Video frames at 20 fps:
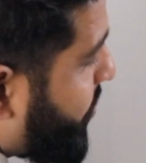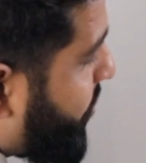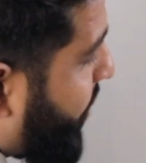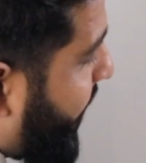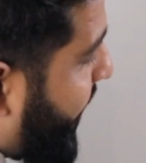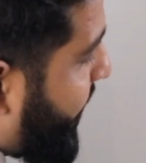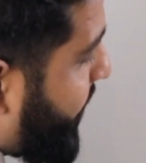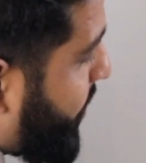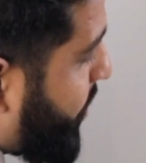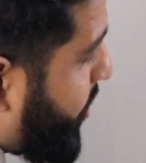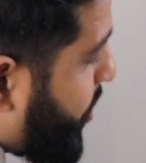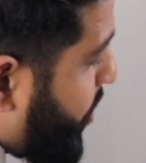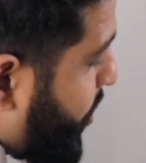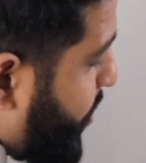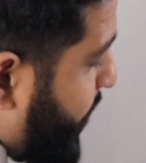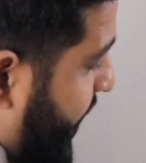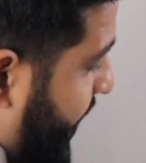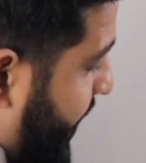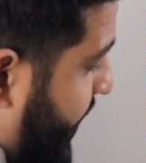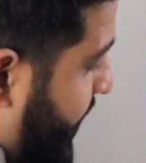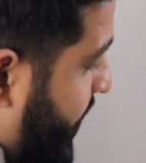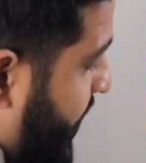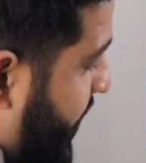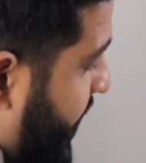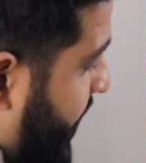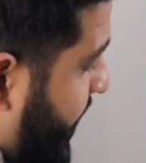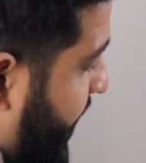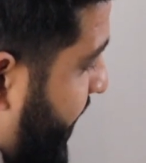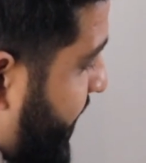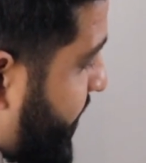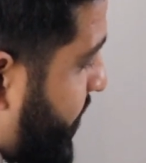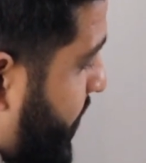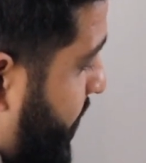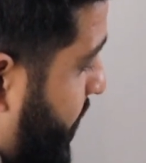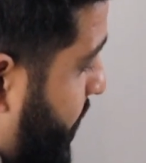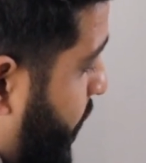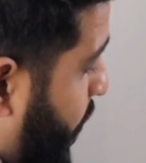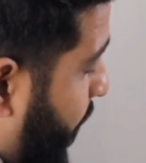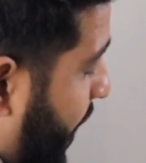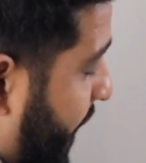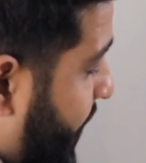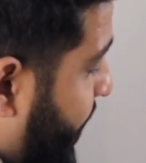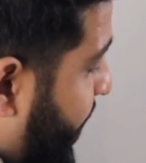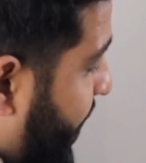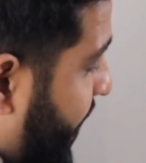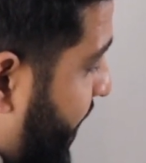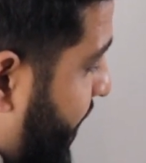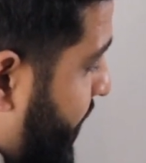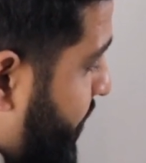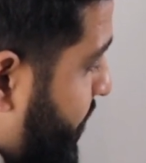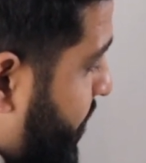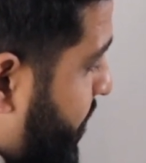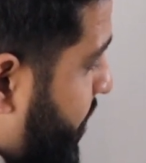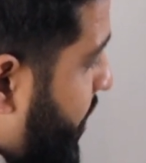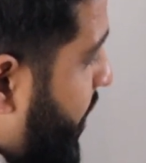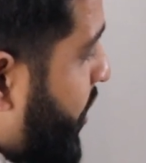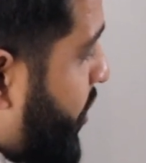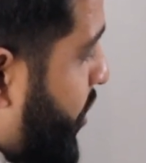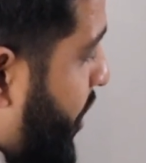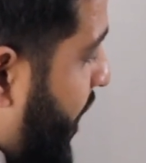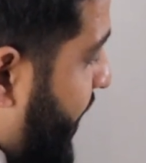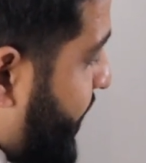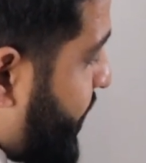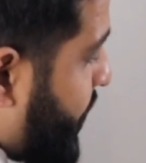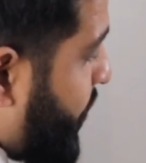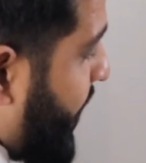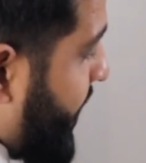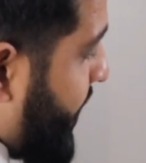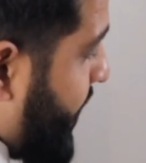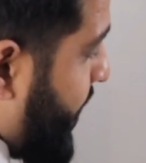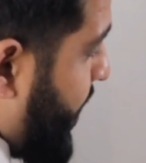to write 2 here. That's For anything else, you have to write